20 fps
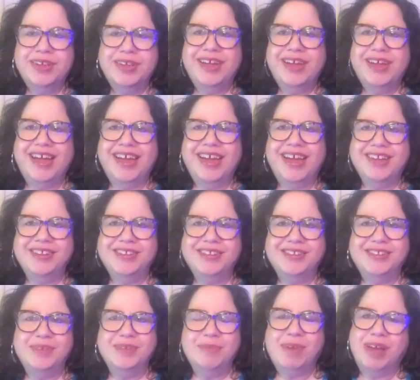And
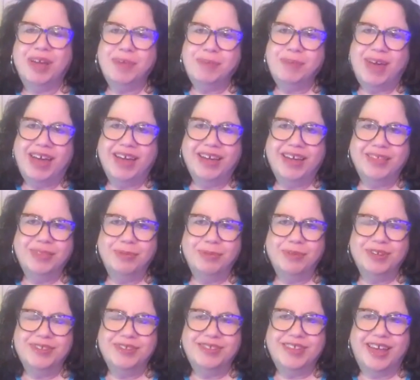my path
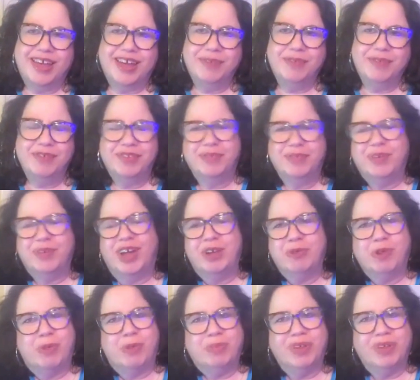was that, first of all, I grew
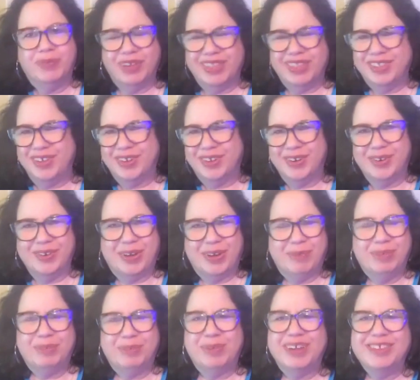up loving theater. I
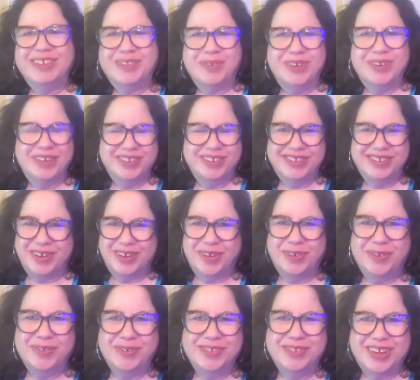was raised going to
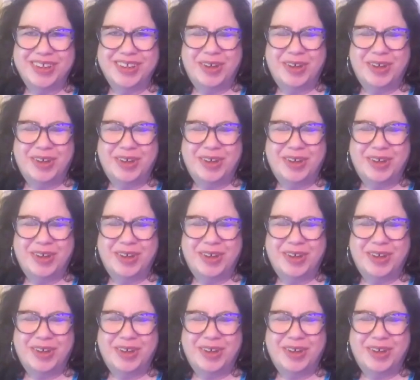shows.